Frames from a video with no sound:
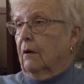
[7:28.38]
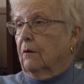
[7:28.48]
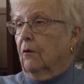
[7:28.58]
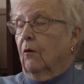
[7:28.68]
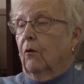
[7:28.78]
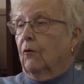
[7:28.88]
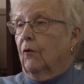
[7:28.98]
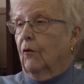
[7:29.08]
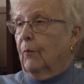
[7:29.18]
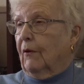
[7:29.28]

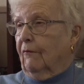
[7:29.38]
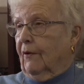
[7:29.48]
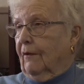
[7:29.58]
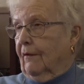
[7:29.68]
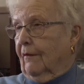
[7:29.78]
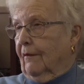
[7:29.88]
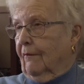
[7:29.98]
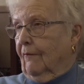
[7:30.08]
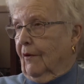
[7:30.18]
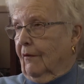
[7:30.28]
No, but
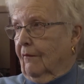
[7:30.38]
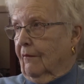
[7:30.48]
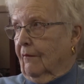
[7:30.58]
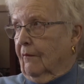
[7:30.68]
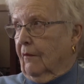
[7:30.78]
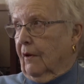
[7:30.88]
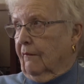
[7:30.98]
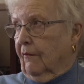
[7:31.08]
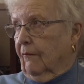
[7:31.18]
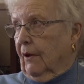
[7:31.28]
when like
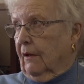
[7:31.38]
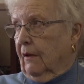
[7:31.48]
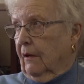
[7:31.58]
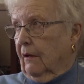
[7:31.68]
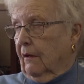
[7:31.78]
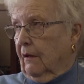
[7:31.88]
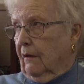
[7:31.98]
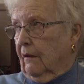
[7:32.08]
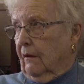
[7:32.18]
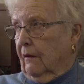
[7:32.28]
we went there
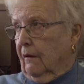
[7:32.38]
in